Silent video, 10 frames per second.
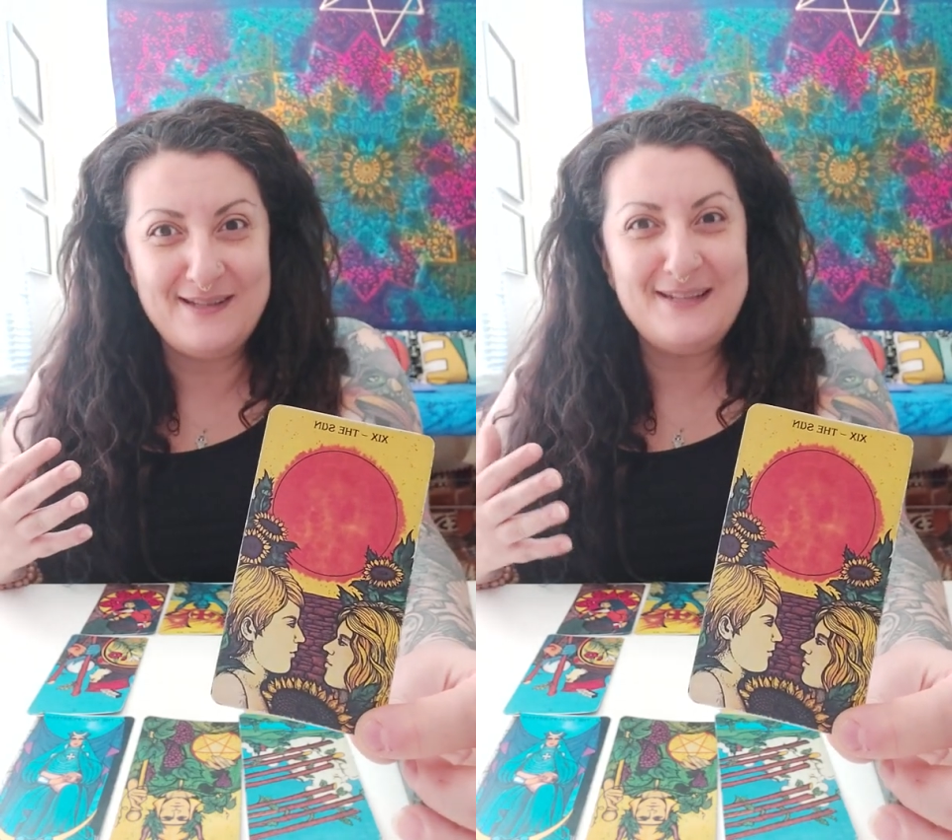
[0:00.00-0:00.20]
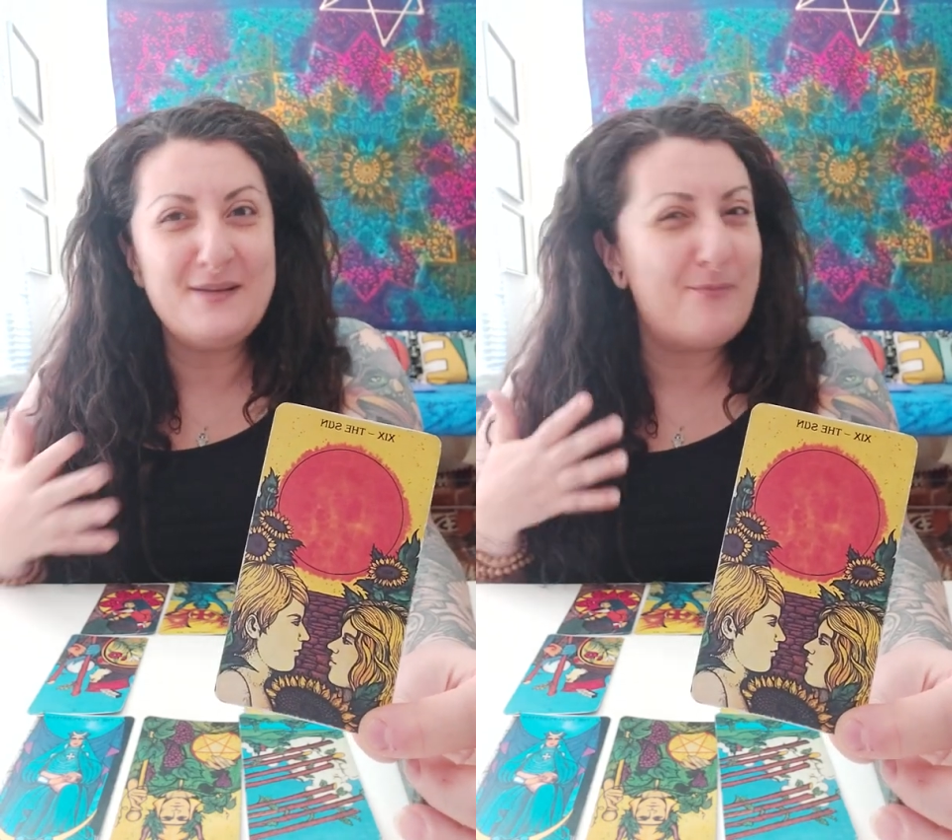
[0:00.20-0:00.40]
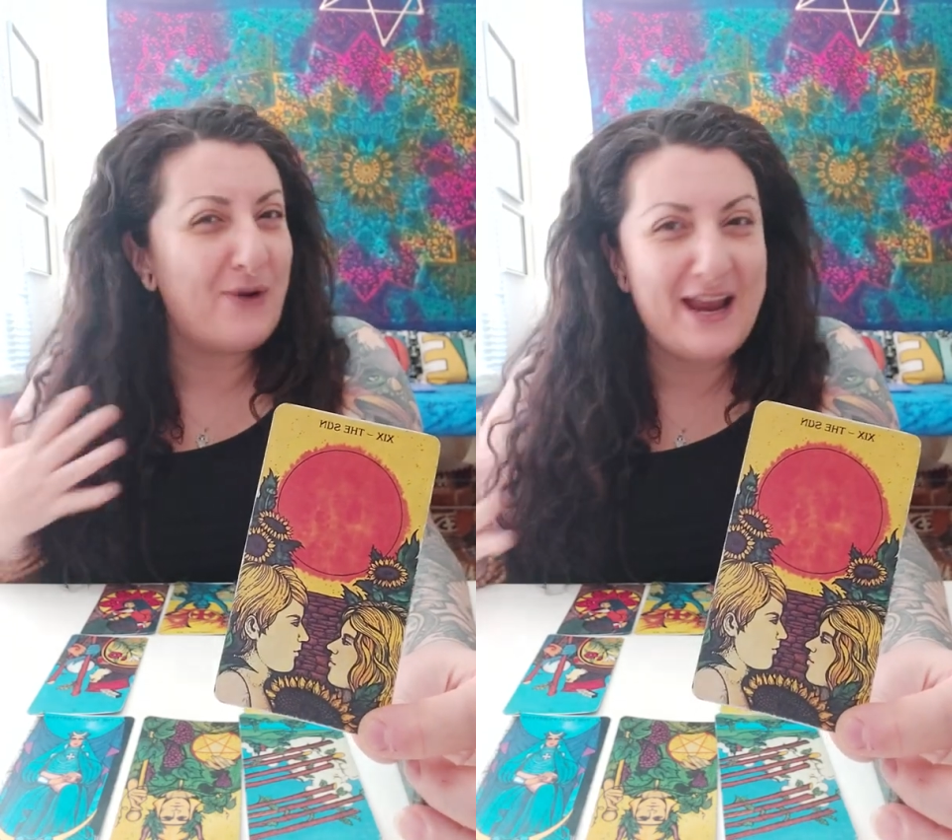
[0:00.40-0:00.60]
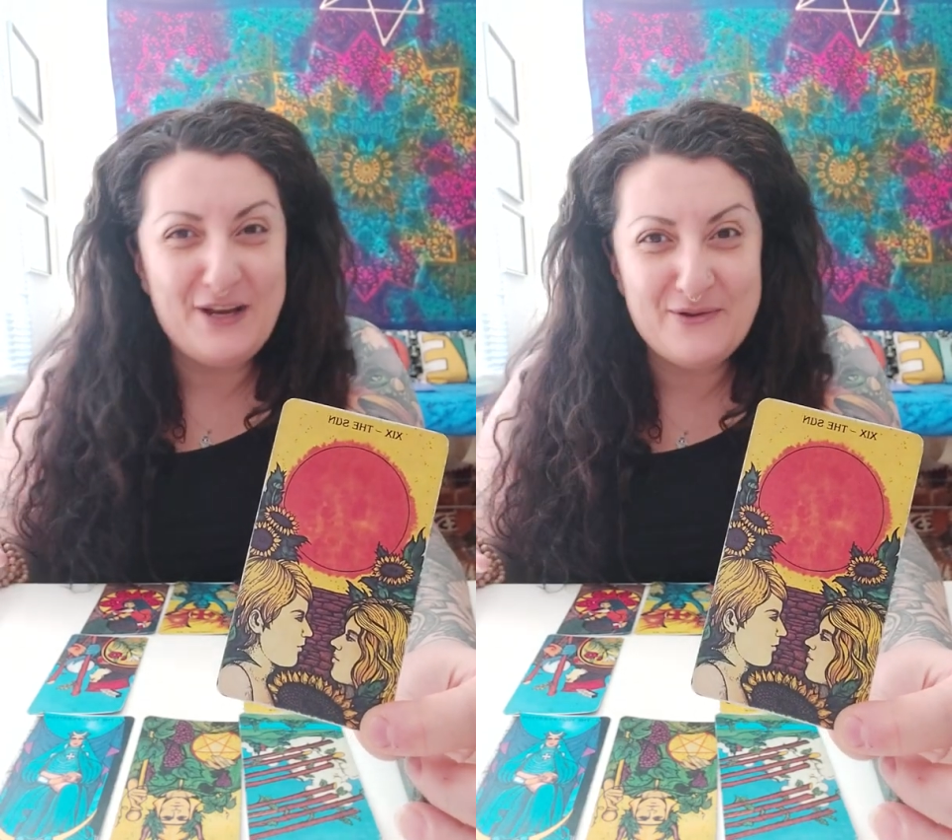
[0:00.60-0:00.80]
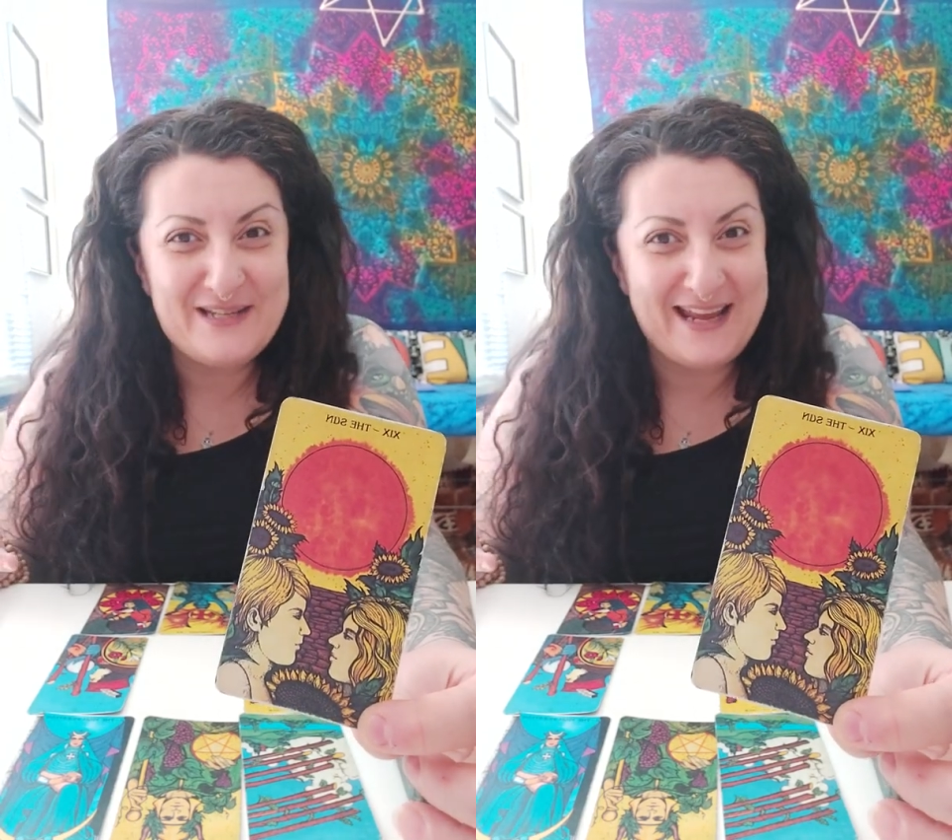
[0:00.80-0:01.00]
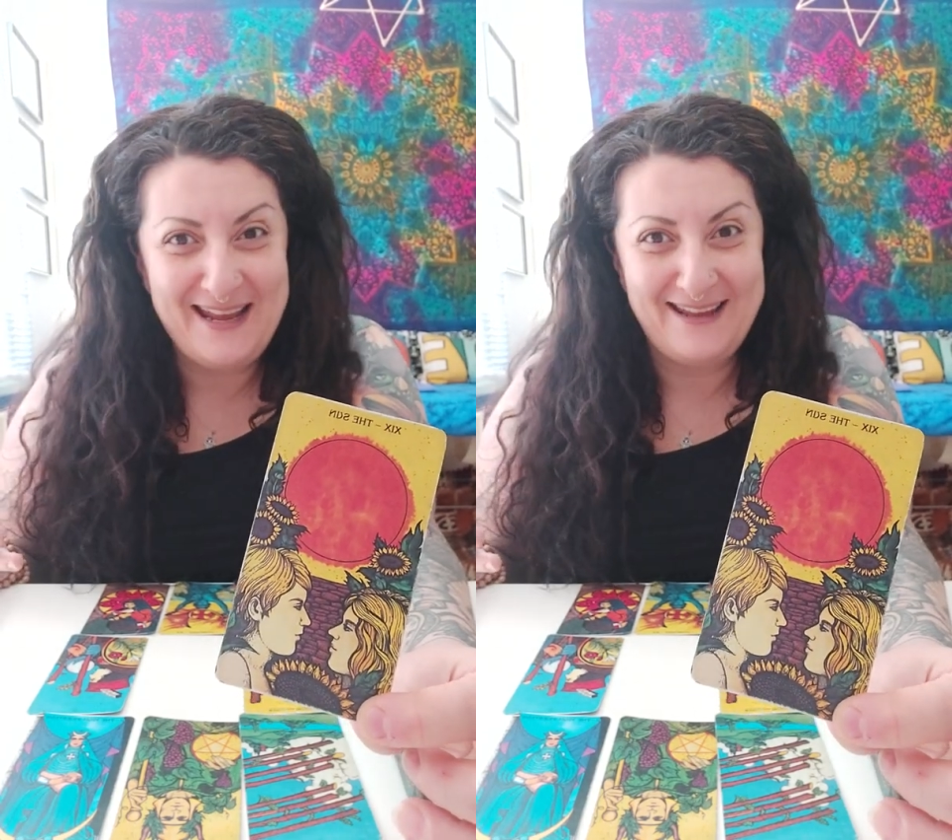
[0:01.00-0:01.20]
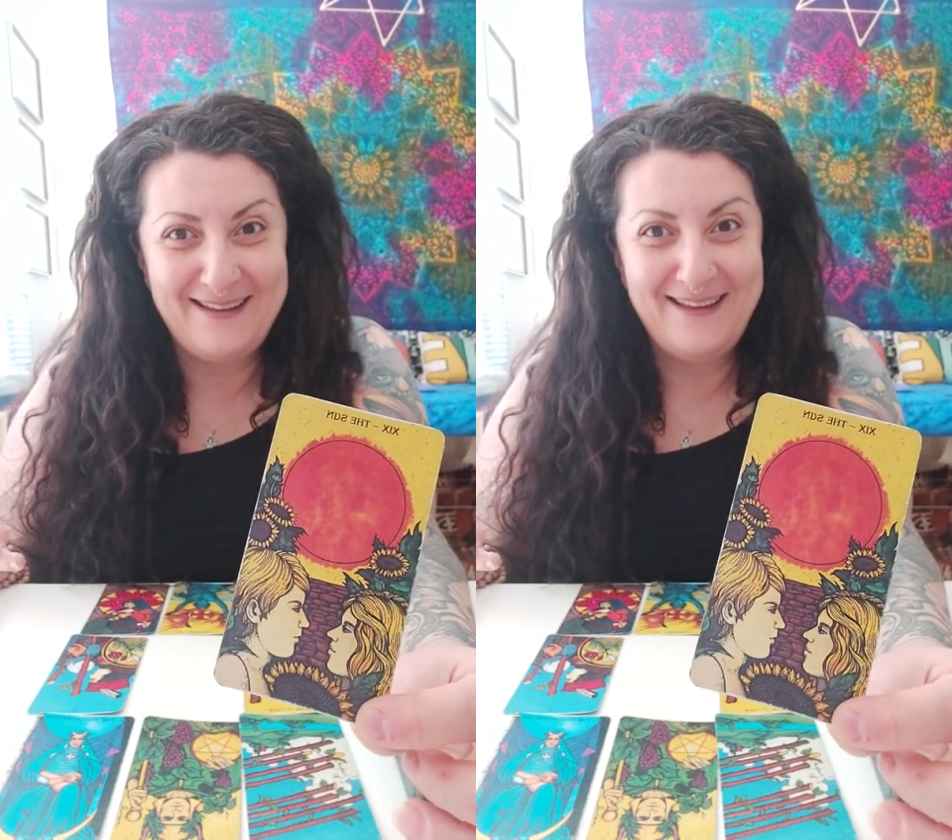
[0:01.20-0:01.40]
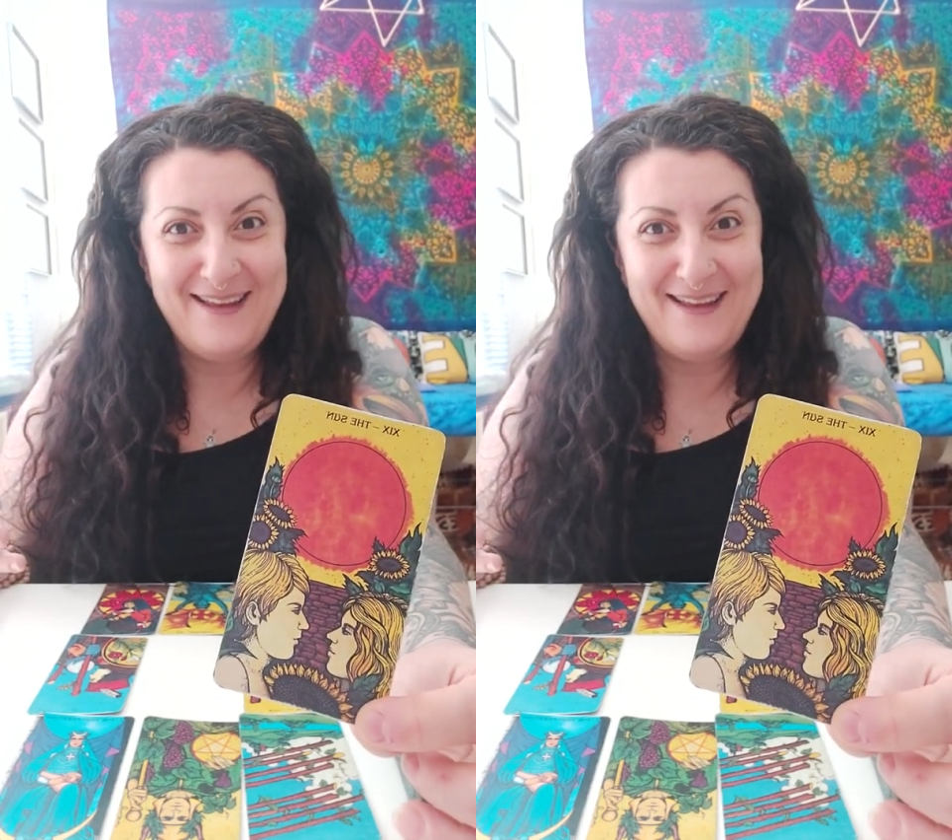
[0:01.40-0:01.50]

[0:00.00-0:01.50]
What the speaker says: It's a brand new day,